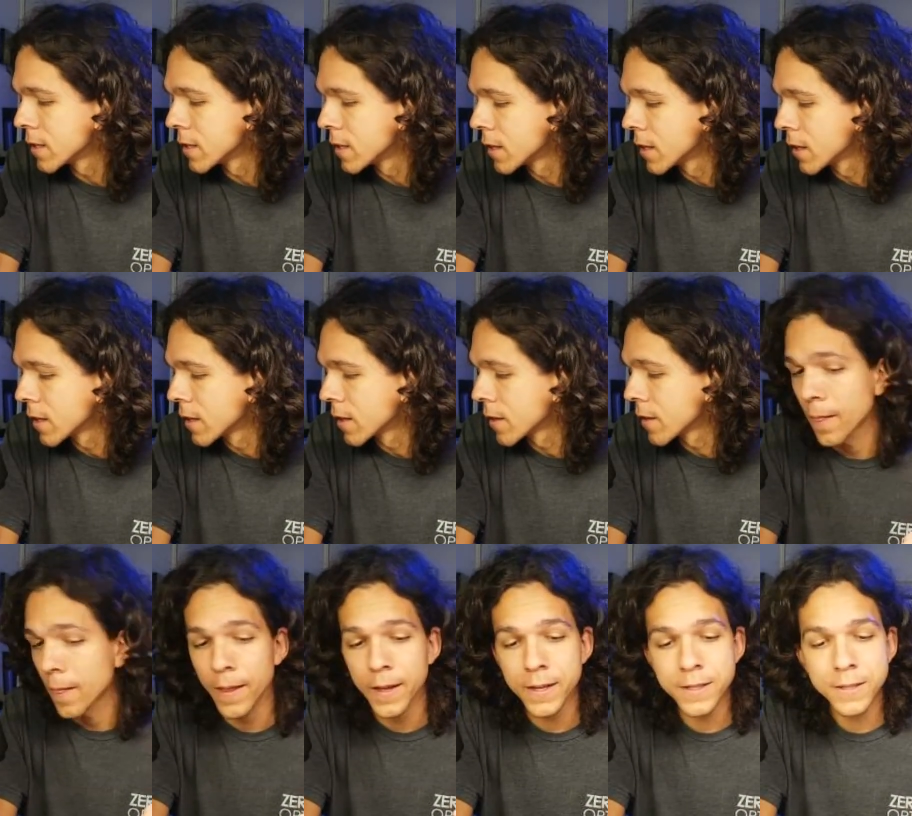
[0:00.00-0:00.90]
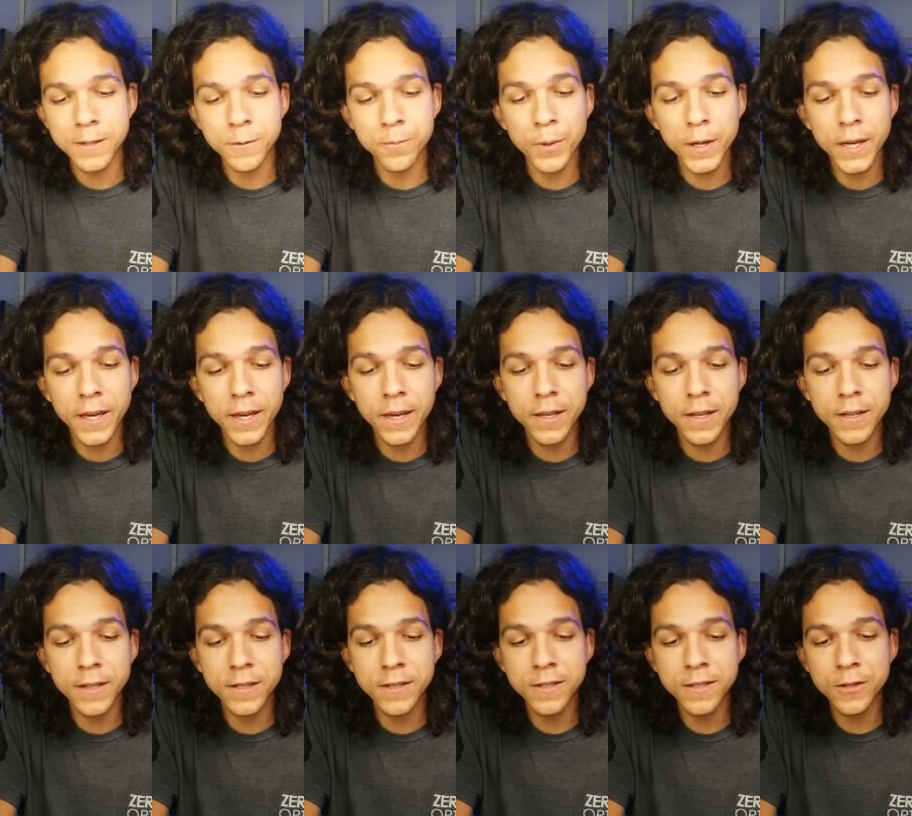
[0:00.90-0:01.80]
Let's begin
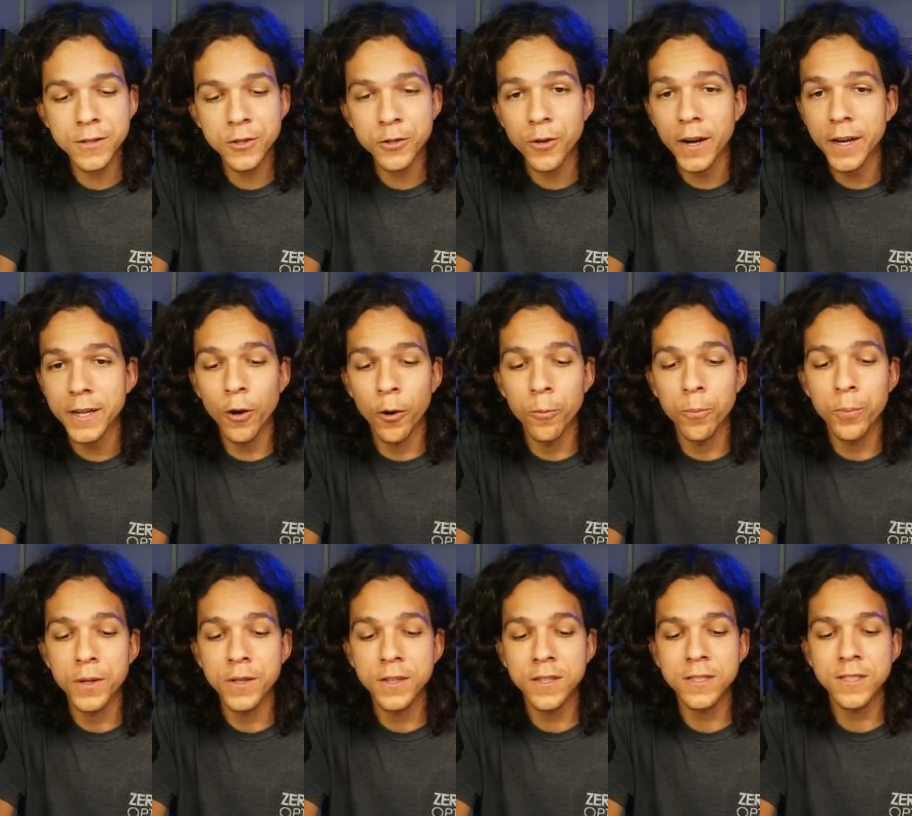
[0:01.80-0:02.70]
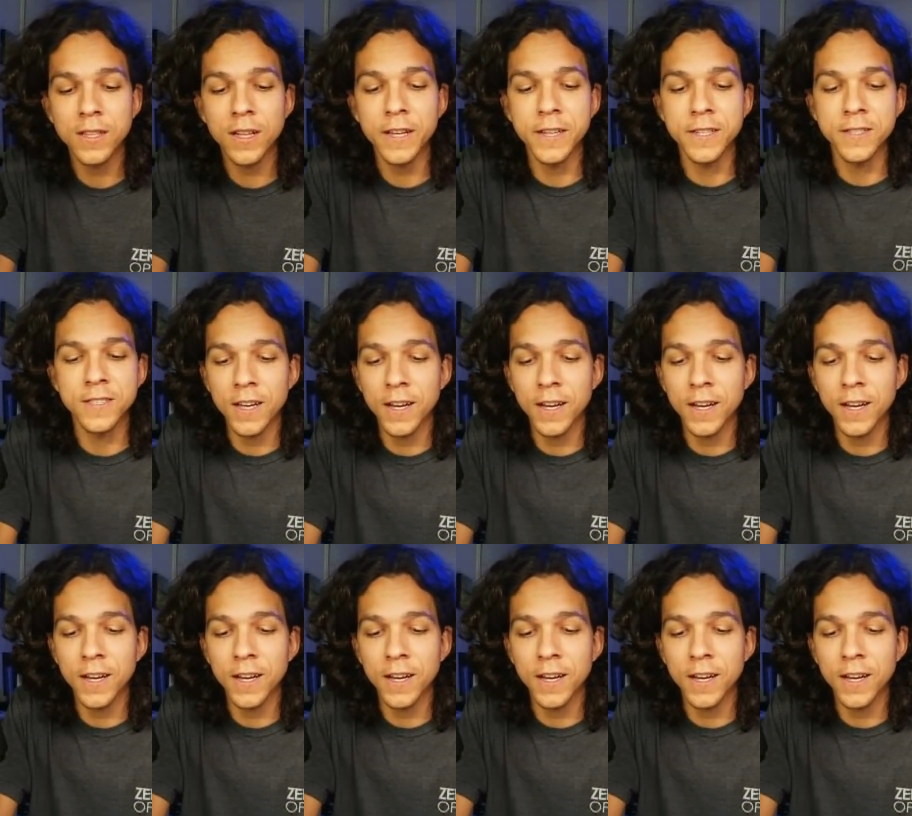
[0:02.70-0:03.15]
trying to open this lens. Uh,